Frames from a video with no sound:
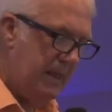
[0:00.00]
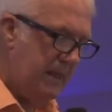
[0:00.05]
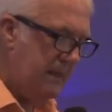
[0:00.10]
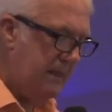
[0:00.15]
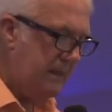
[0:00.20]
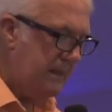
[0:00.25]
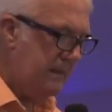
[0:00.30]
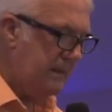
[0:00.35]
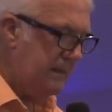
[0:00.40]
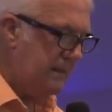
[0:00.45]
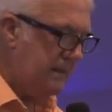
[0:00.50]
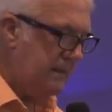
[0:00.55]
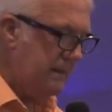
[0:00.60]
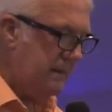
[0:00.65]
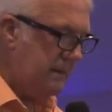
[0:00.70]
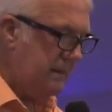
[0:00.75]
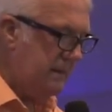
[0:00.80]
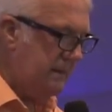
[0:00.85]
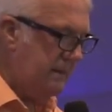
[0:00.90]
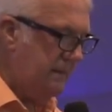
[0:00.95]

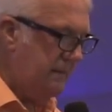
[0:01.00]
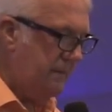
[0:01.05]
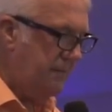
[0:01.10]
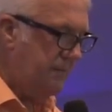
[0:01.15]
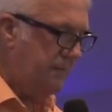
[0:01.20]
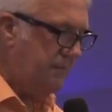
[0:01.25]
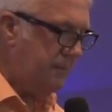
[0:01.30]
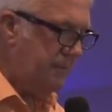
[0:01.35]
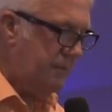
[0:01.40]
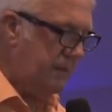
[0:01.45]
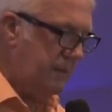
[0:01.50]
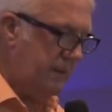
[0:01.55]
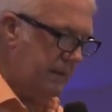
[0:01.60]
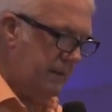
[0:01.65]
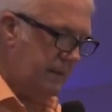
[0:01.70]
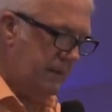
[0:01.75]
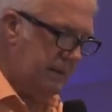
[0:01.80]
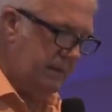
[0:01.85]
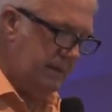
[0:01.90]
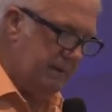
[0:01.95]

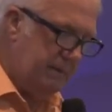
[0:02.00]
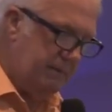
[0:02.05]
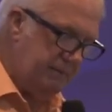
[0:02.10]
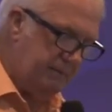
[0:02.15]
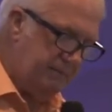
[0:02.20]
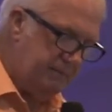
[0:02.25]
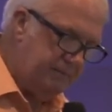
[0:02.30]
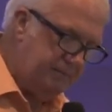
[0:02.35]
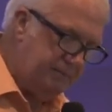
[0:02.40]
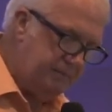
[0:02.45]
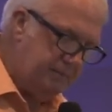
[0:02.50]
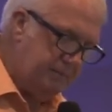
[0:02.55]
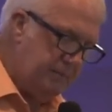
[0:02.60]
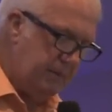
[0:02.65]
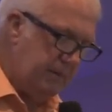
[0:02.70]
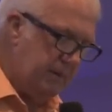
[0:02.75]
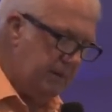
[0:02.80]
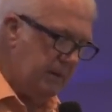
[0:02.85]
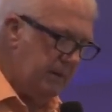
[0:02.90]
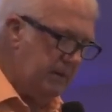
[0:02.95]

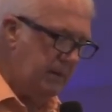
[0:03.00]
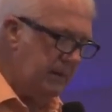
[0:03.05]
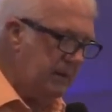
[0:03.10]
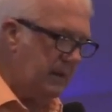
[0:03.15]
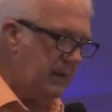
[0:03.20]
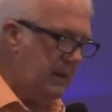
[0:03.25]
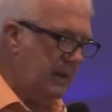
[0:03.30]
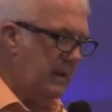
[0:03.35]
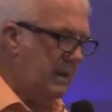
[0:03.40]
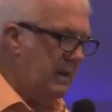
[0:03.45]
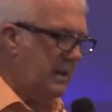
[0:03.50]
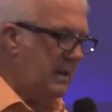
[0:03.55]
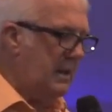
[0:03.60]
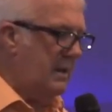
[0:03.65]
Nothing is said.